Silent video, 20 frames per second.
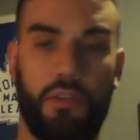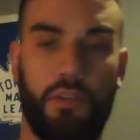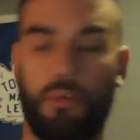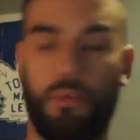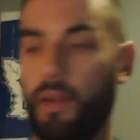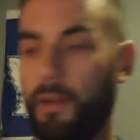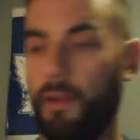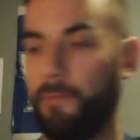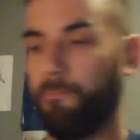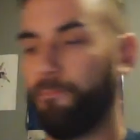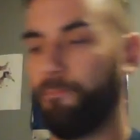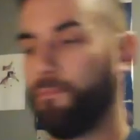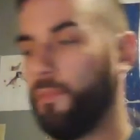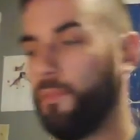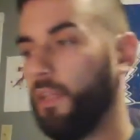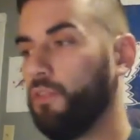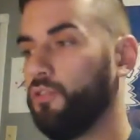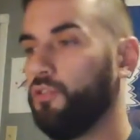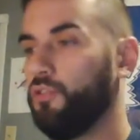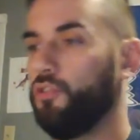and the right.
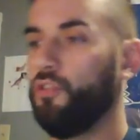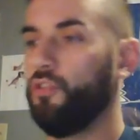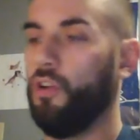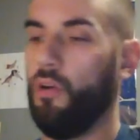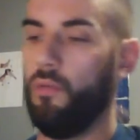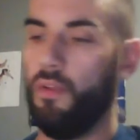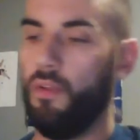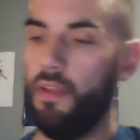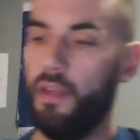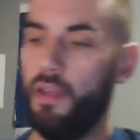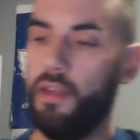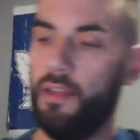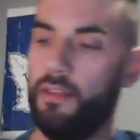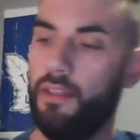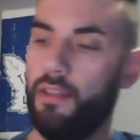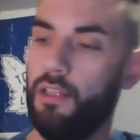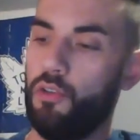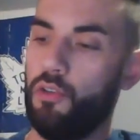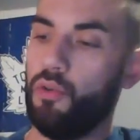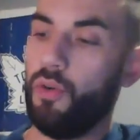So
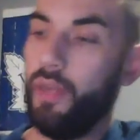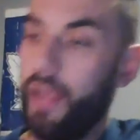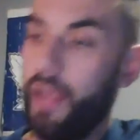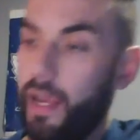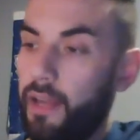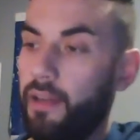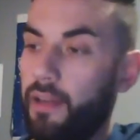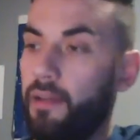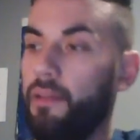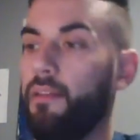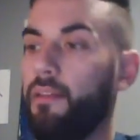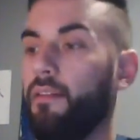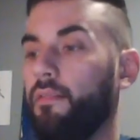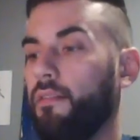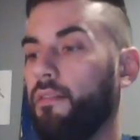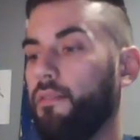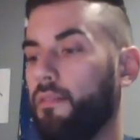the created